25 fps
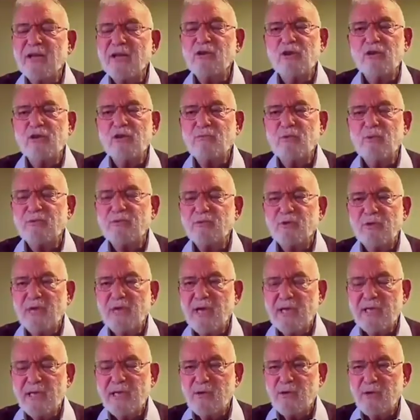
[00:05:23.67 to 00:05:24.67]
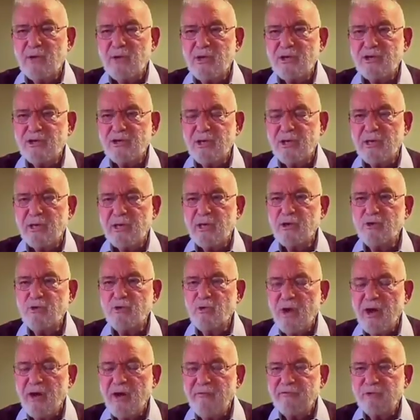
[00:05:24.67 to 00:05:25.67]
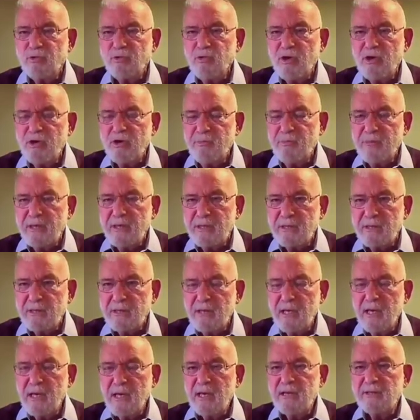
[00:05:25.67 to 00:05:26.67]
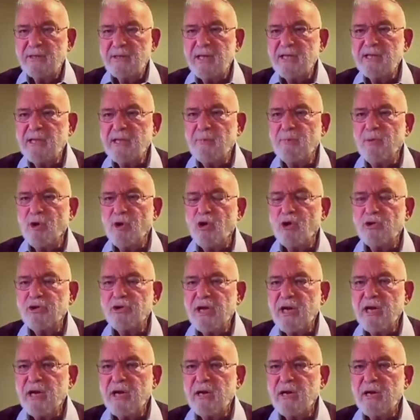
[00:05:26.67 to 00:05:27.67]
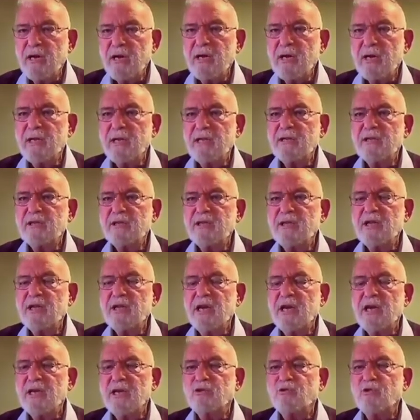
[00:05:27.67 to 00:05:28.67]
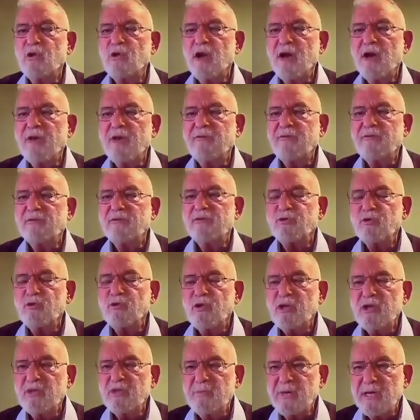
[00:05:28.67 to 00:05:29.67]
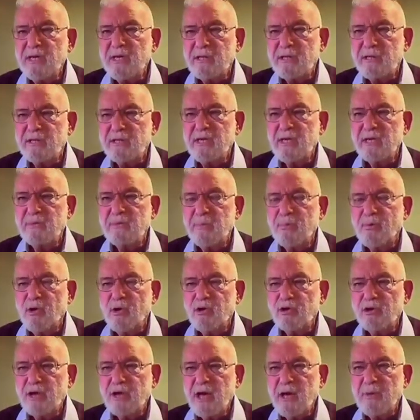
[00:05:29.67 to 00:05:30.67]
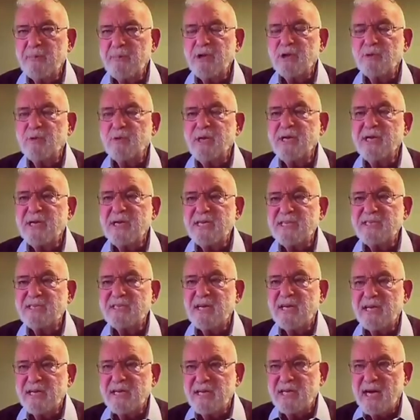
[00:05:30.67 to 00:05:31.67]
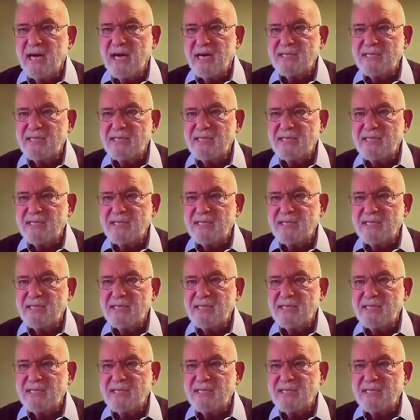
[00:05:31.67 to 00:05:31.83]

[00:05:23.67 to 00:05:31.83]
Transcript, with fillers: I don't move to another question. You fine, you, you don't have. Sir, I respect the that. Border, sir, admit The border between Israel and